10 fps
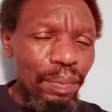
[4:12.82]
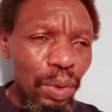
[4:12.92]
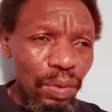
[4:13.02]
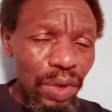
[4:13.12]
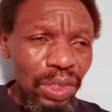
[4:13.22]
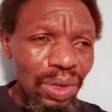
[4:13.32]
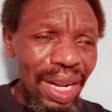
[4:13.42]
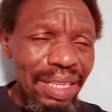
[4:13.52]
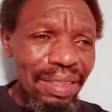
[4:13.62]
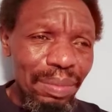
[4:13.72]

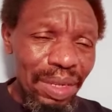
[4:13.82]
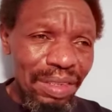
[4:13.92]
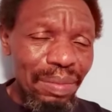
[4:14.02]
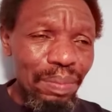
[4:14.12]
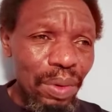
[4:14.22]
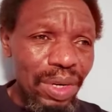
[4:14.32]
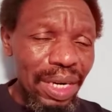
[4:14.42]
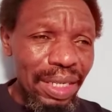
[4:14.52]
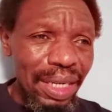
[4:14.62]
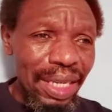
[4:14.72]
professionalism is
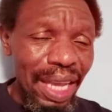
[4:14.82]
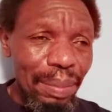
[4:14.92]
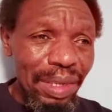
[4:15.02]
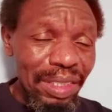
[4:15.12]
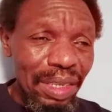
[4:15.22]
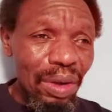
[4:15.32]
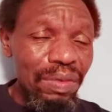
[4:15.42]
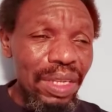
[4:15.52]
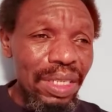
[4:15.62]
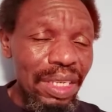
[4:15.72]
important. Chemistry
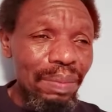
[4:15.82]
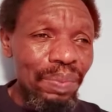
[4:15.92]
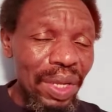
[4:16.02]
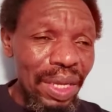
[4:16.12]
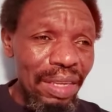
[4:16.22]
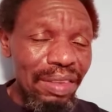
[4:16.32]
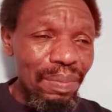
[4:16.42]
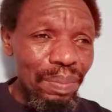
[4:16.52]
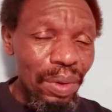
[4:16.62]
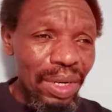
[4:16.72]
of the team is
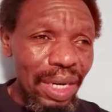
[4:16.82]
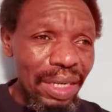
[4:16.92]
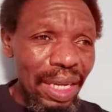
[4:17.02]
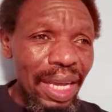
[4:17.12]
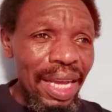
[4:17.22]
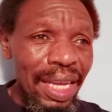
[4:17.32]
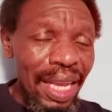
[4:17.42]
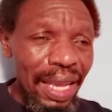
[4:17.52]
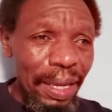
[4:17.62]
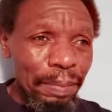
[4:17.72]
important.
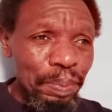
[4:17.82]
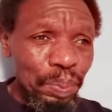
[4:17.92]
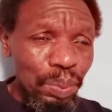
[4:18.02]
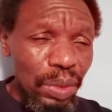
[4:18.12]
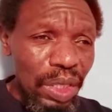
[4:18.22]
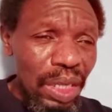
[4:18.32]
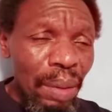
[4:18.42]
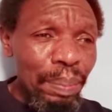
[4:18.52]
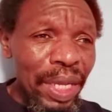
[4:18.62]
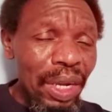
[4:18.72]
Um,
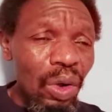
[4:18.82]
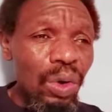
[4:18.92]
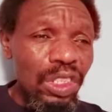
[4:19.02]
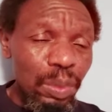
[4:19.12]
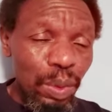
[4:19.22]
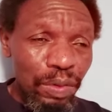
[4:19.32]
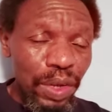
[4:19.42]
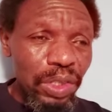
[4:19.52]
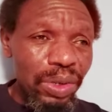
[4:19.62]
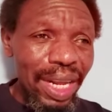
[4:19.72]
being coached
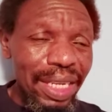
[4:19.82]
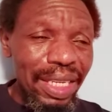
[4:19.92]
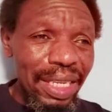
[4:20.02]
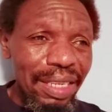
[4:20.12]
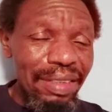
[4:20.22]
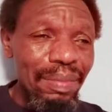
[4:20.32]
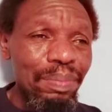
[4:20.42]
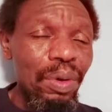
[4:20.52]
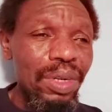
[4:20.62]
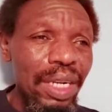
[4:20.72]
professionally is
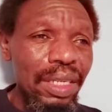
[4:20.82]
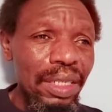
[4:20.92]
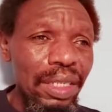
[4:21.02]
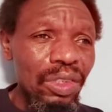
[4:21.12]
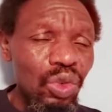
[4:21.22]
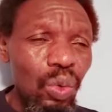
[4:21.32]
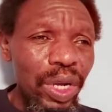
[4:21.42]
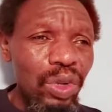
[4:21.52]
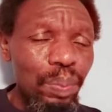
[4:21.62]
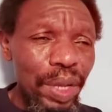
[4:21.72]
important. So
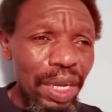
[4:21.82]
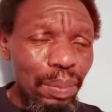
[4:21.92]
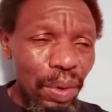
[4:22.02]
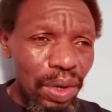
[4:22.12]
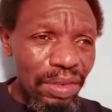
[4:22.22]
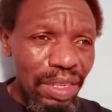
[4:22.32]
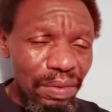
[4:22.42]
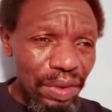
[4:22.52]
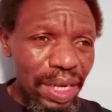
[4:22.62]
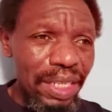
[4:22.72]
when you pick boys
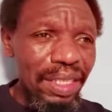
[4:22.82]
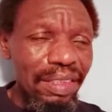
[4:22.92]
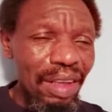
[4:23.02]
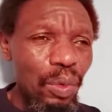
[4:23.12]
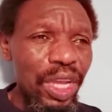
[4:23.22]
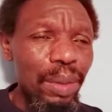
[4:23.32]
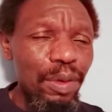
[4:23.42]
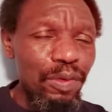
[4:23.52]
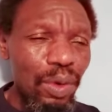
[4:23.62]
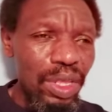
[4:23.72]
in villages a week
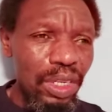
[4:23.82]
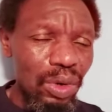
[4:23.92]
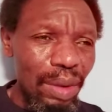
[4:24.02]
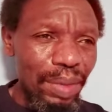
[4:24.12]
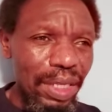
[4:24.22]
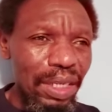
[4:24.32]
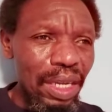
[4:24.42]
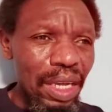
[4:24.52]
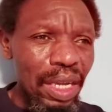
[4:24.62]
before the tournament,